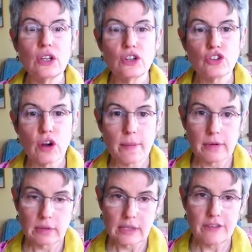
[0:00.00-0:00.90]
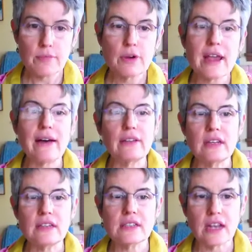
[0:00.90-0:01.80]
trauma relief
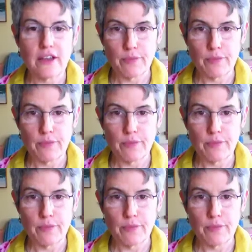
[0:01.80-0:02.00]
modalities that I've